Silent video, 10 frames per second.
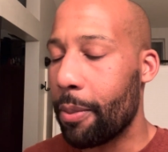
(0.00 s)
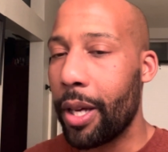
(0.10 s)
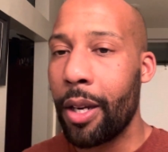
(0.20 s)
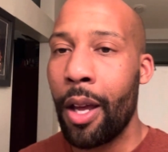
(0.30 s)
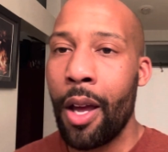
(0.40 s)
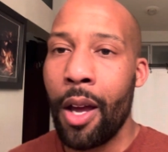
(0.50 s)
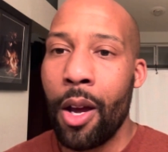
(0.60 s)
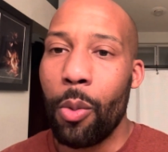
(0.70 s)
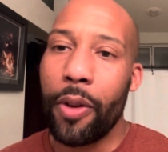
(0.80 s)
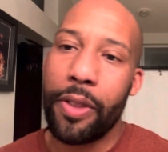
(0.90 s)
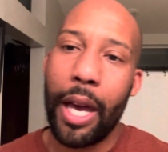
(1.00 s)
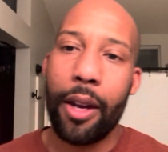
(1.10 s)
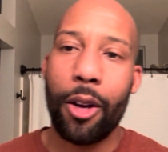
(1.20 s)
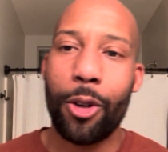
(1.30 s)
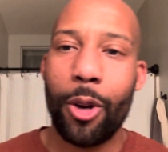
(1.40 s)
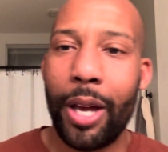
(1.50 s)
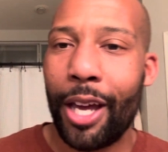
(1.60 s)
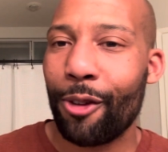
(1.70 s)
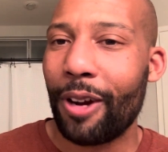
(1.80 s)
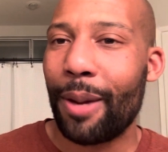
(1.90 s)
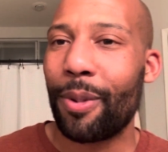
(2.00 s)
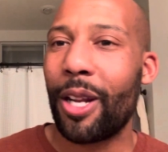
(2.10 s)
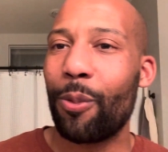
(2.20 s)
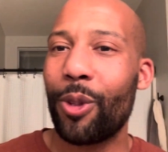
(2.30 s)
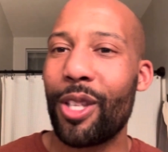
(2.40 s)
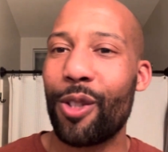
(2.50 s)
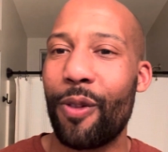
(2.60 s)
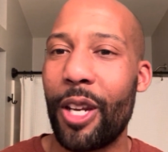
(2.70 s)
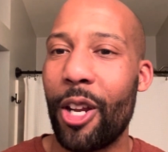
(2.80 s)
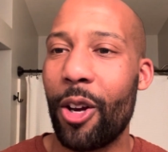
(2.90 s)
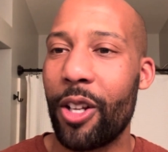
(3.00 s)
But with that, I'll go ahead and wrap it up with this video.